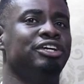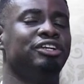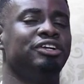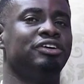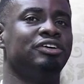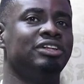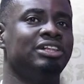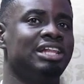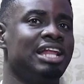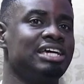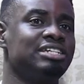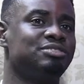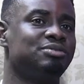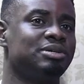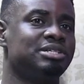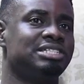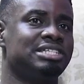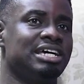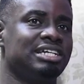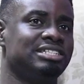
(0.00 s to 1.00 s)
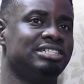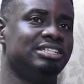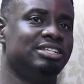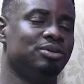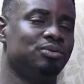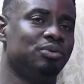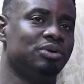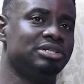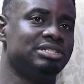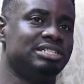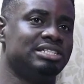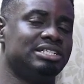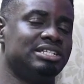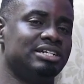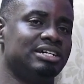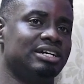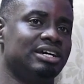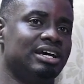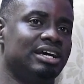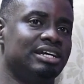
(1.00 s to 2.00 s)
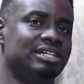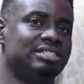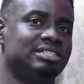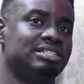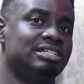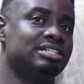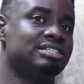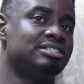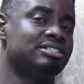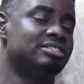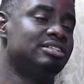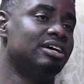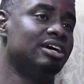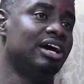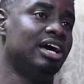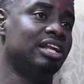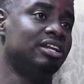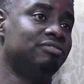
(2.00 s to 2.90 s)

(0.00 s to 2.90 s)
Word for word: know, last week Saturday was the uh, sixth uh,